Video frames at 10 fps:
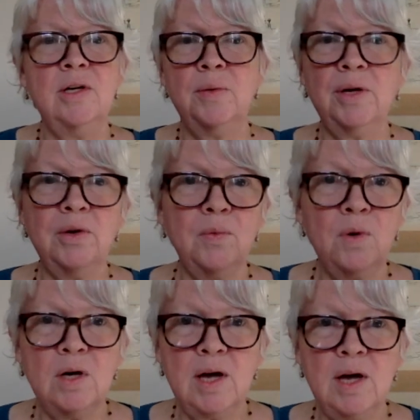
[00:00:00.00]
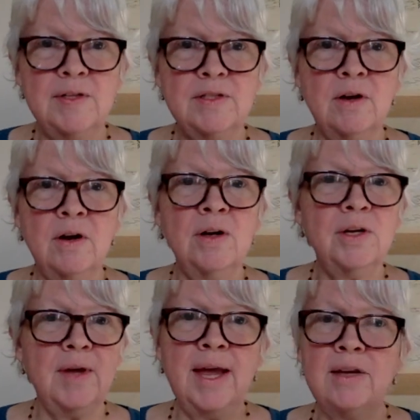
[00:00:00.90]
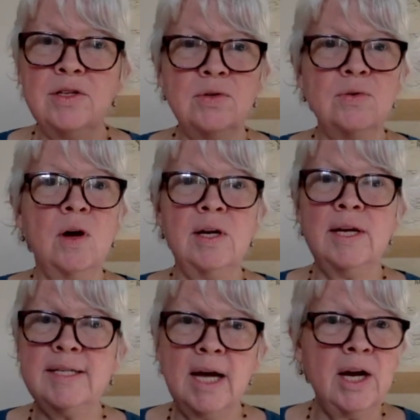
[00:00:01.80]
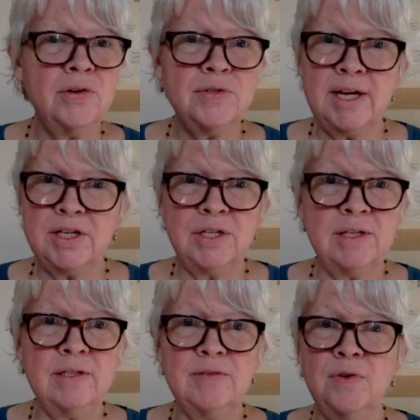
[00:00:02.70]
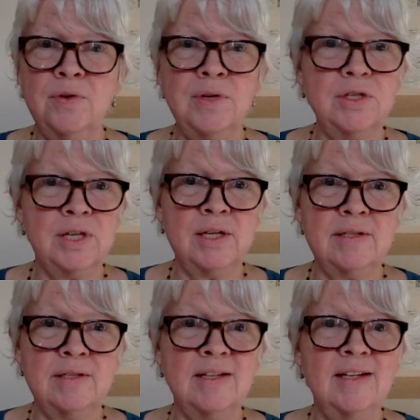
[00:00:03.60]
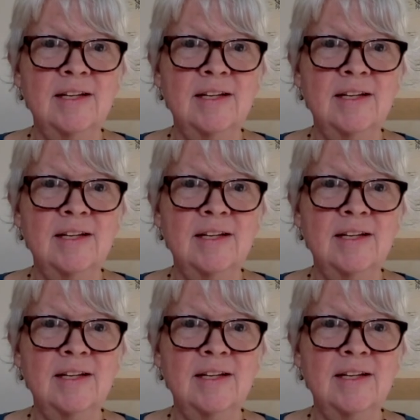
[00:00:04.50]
We're going to work on the scar. You can do an entire session devoted just